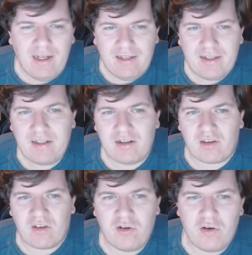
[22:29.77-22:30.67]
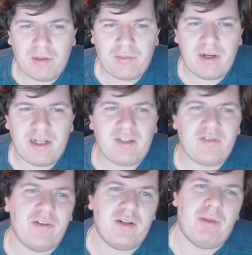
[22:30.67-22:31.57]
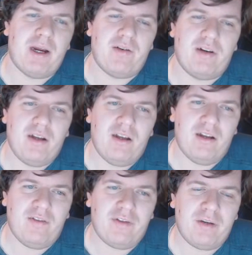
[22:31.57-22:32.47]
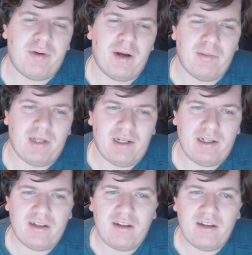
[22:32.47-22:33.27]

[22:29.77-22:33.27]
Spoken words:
Then there are 2 upgrades for the promenade.